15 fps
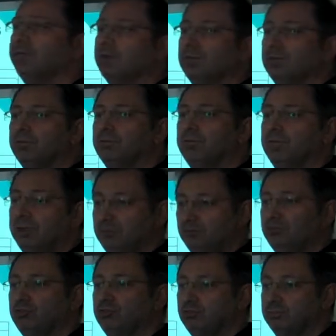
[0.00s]
the votes
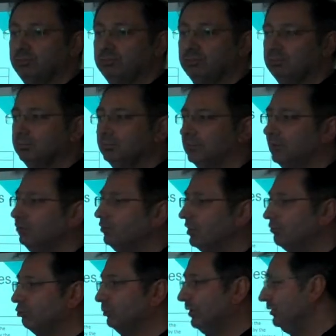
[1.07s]
each in general